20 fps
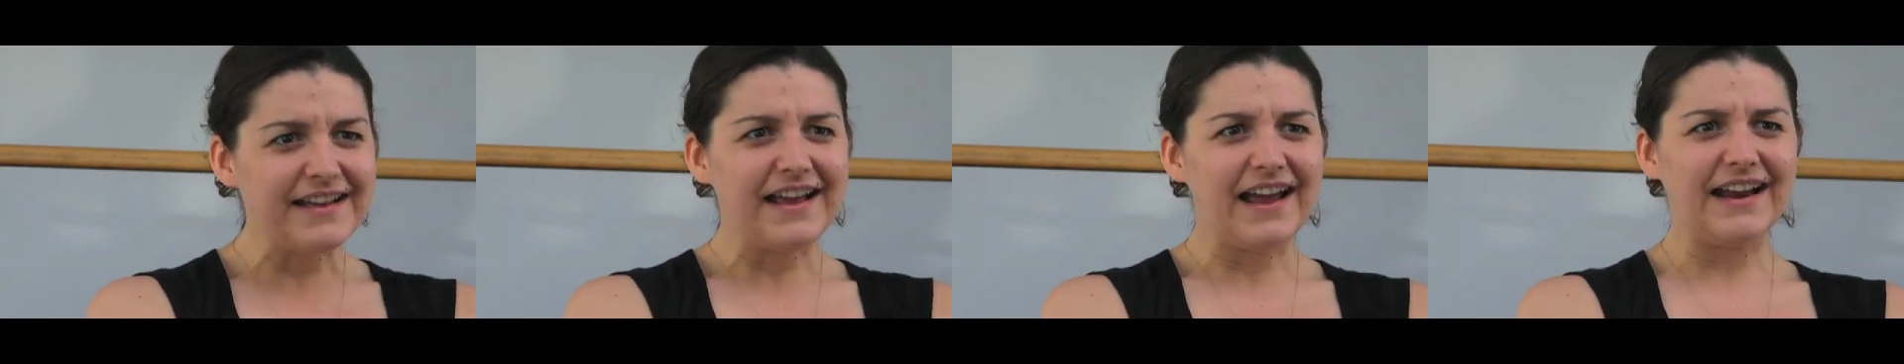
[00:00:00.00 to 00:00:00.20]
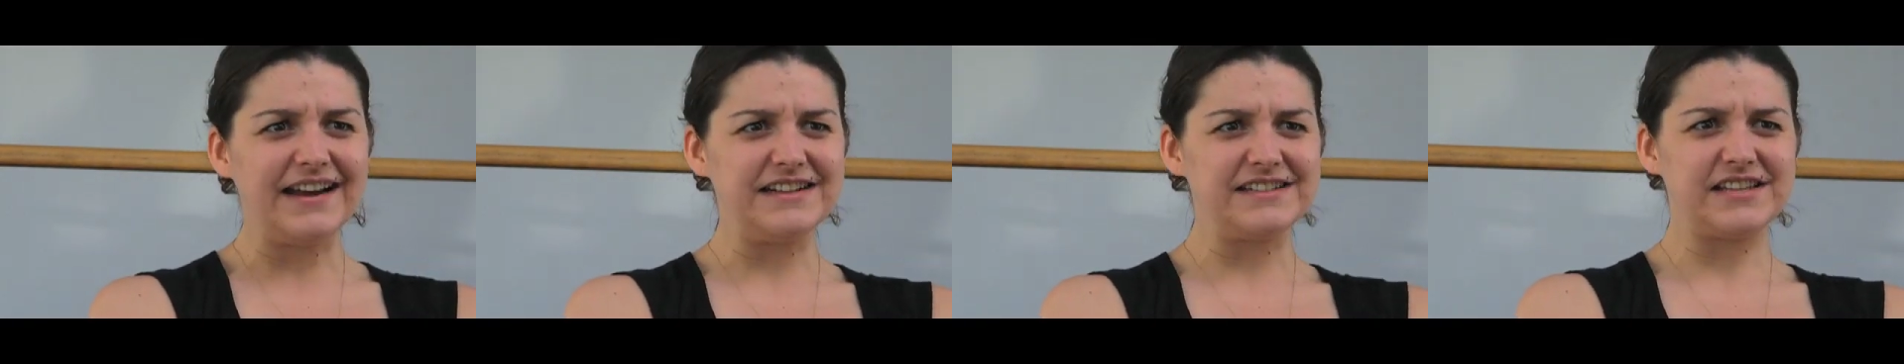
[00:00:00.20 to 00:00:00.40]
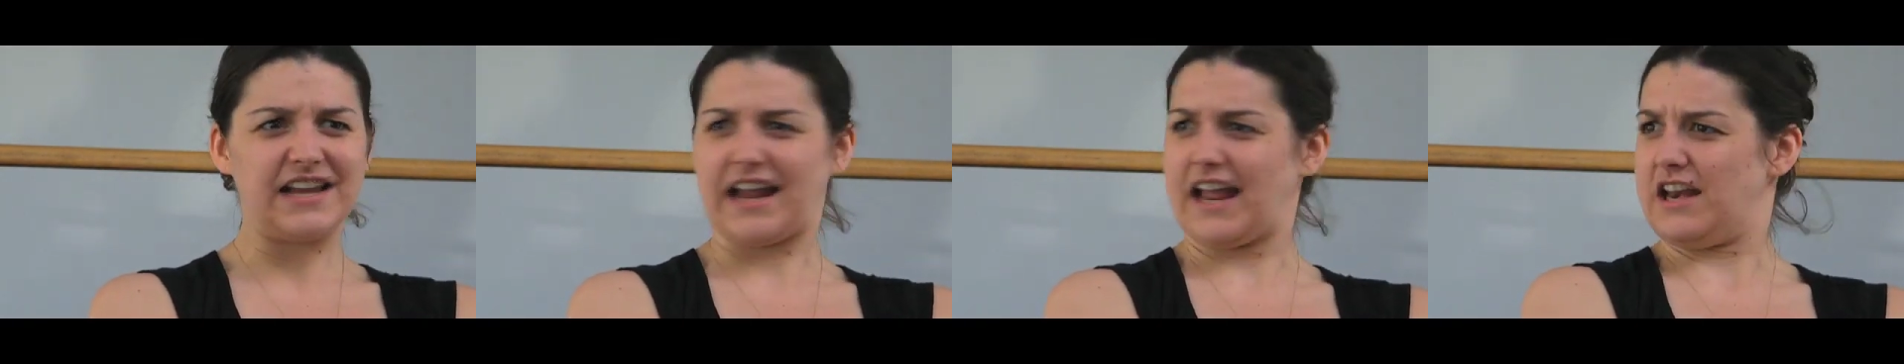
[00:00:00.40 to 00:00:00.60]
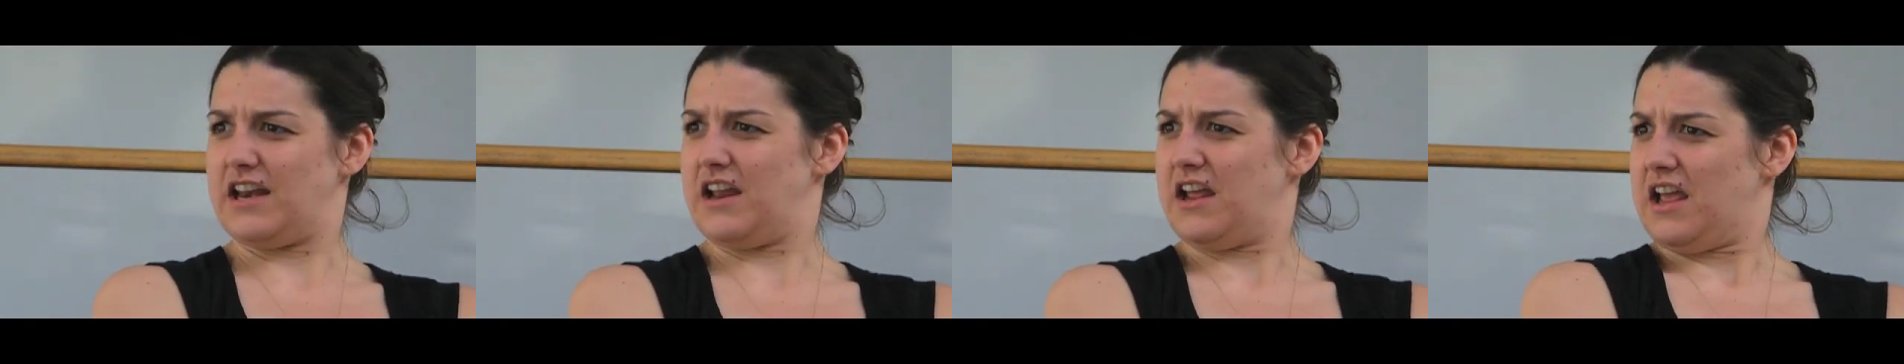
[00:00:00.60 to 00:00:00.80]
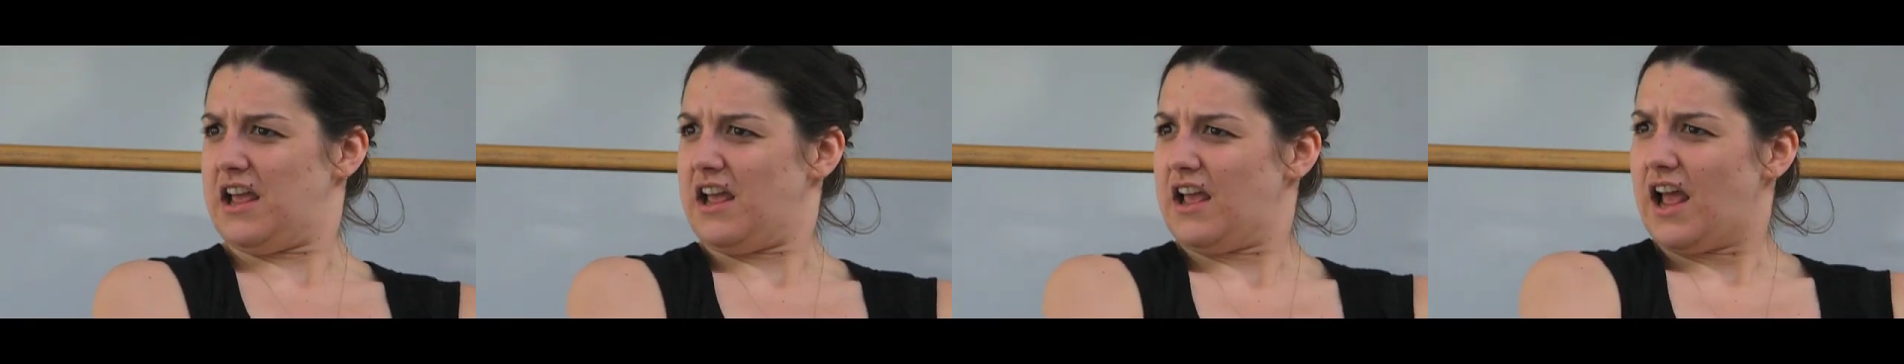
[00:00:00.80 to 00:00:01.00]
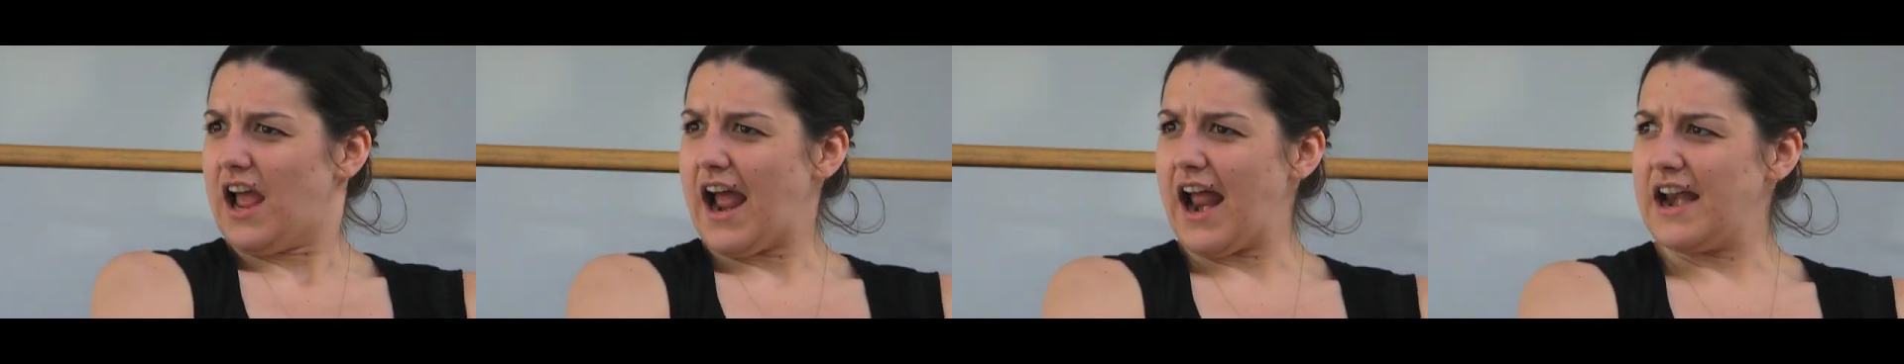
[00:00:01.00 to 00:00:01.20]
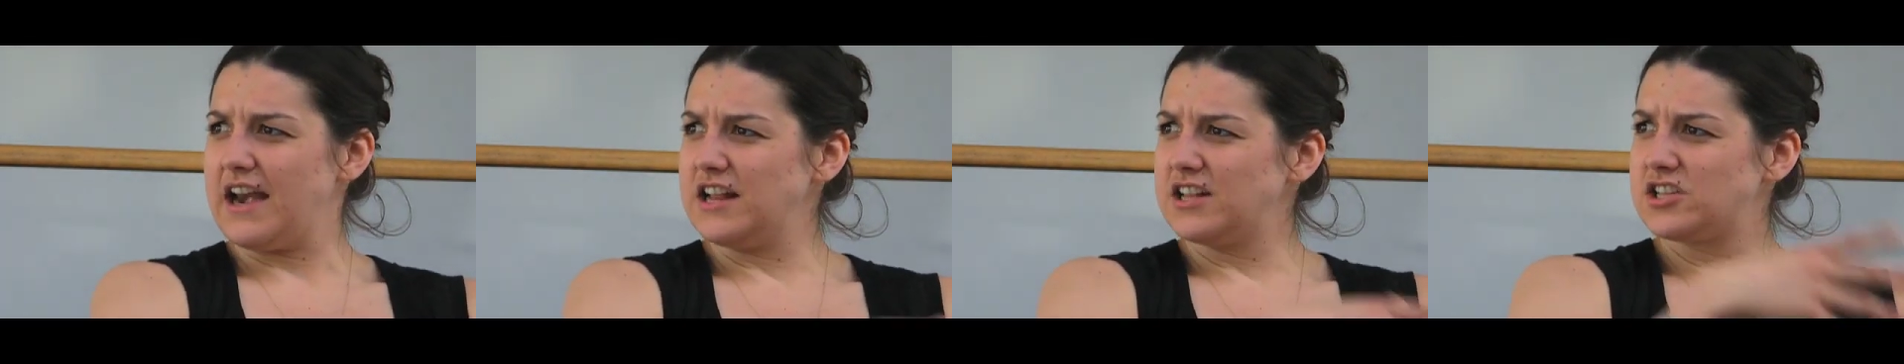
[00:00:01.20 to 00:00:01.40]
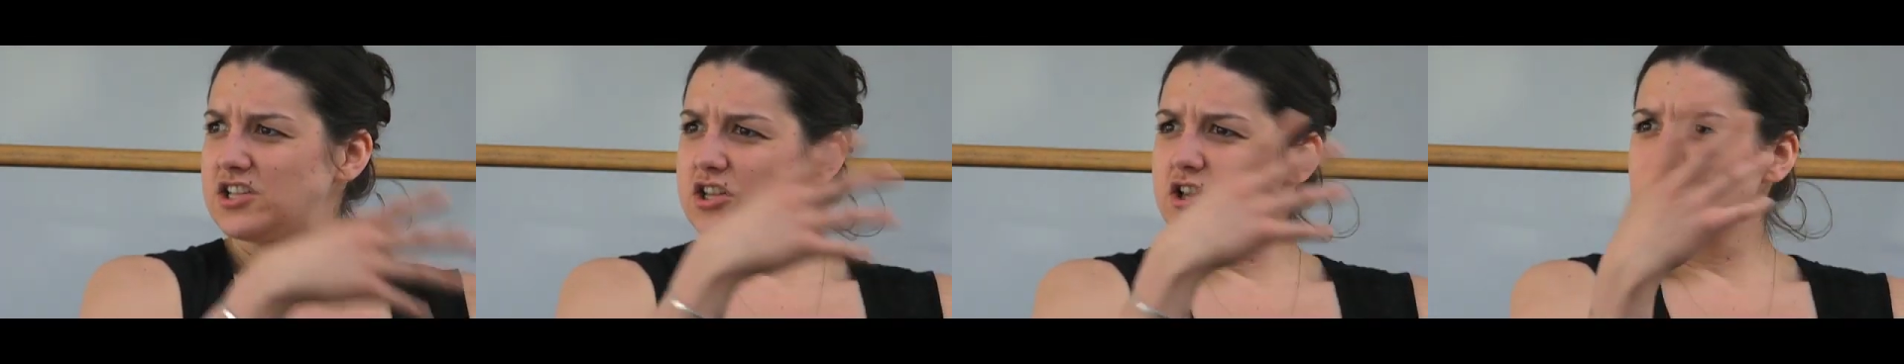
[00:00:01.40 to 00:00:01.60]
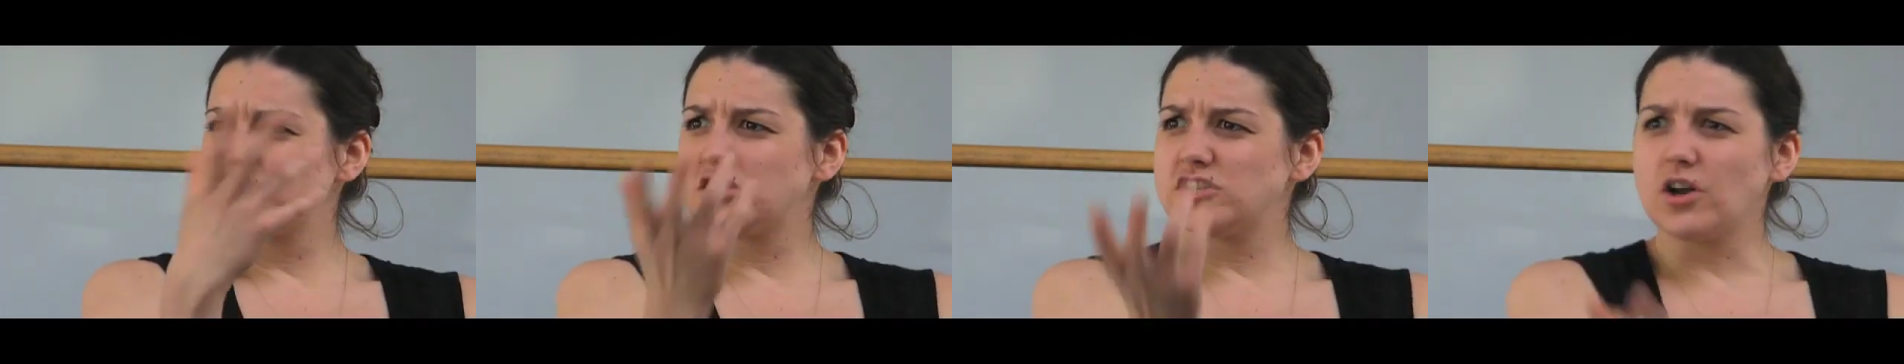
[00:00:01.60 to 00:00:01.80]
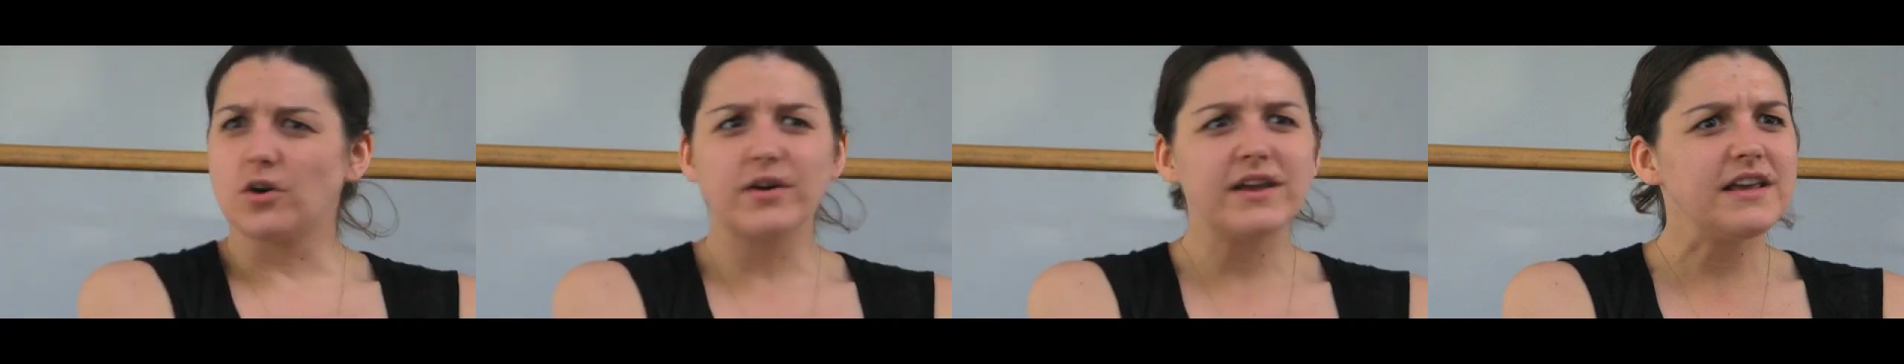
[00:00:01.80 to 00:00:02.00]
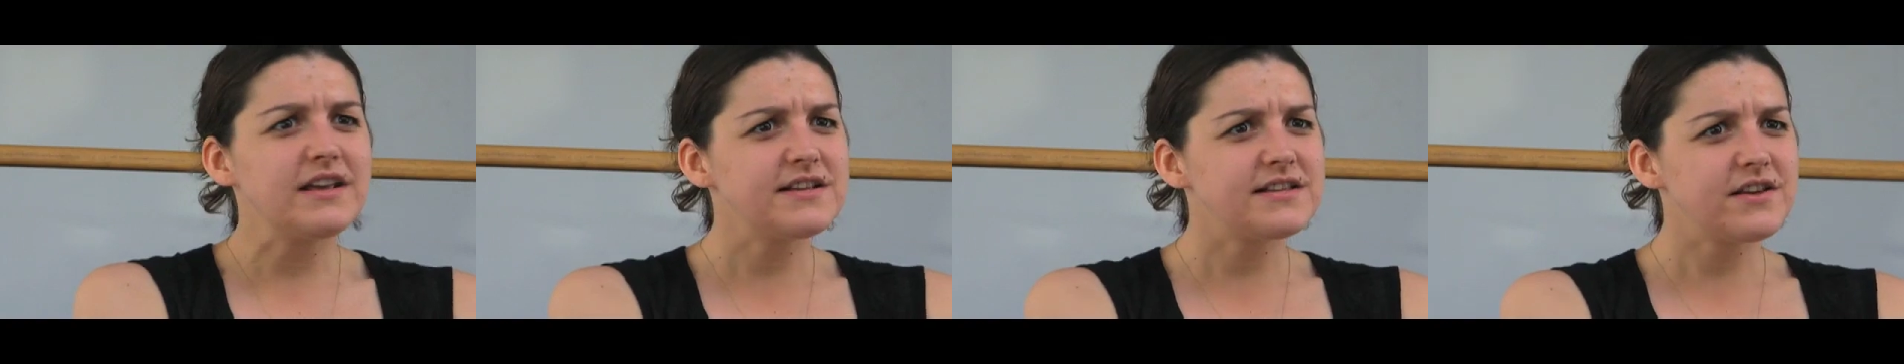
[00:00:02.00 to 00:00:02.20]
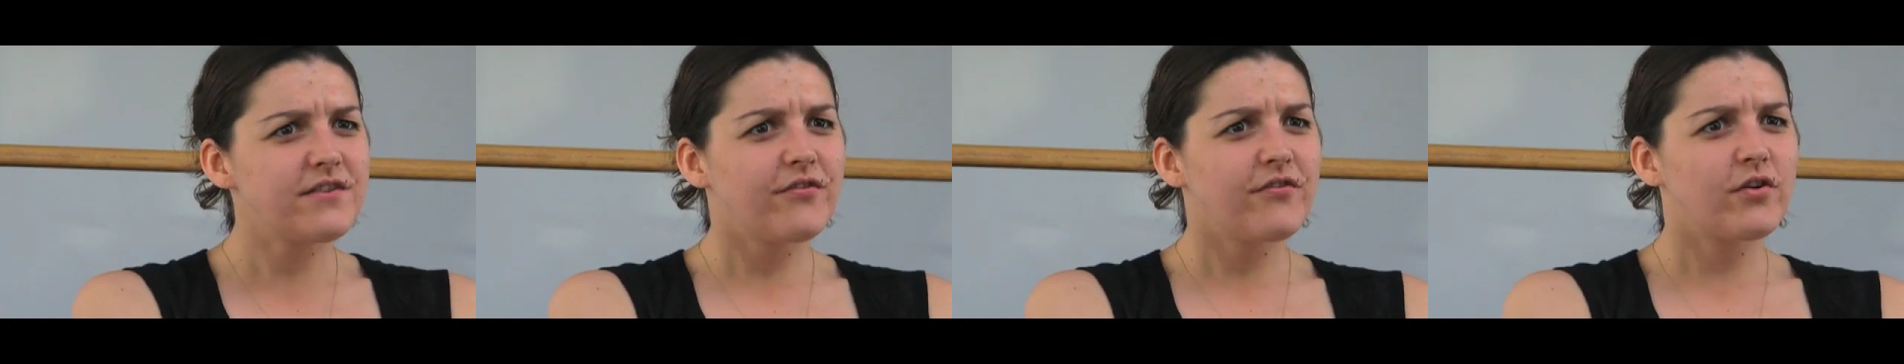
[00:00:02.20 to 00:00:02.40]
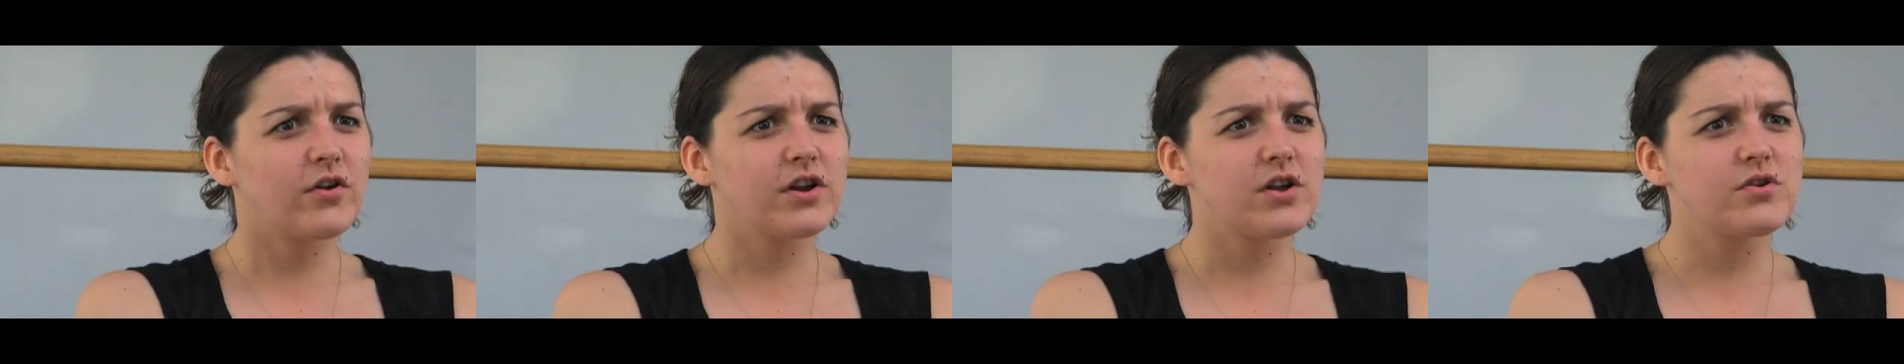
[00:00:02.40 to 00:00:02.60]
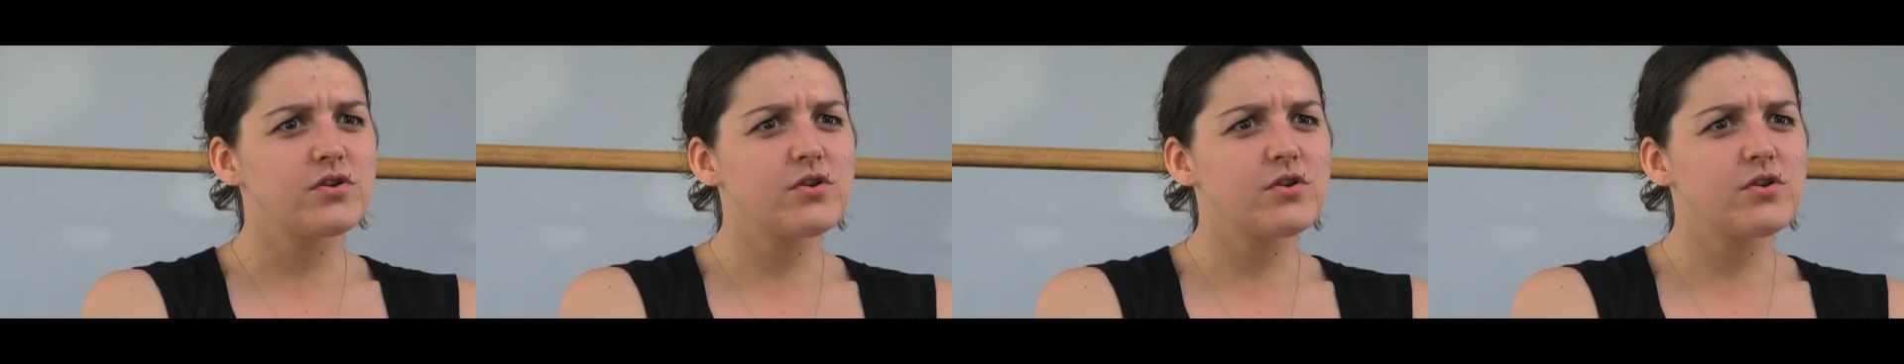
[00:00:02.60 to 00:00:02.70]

And he's like, "And and it looks so easy for you.